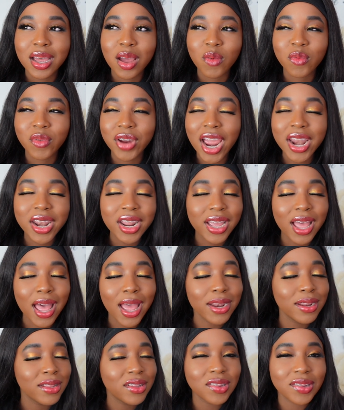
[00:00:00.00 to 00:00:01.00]
Rihanna
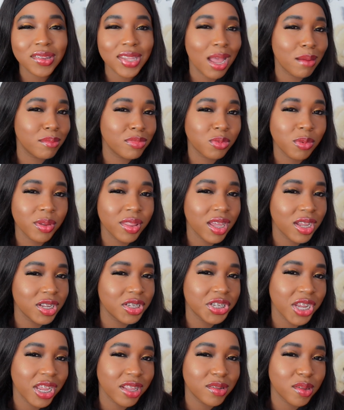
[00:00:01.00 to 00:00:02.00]
kind of snapped with her
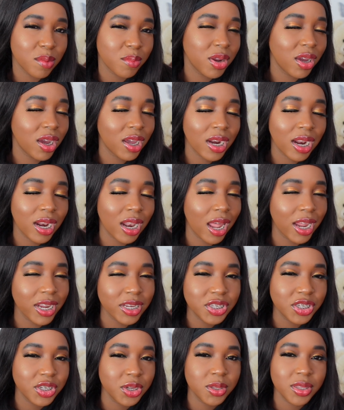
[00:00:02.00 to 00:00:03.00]
shades. I'm not gonna lie
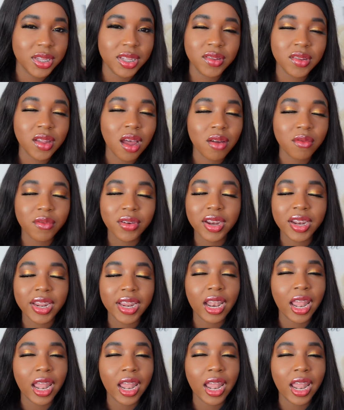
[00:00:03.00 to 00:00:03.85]
to you. These aren't really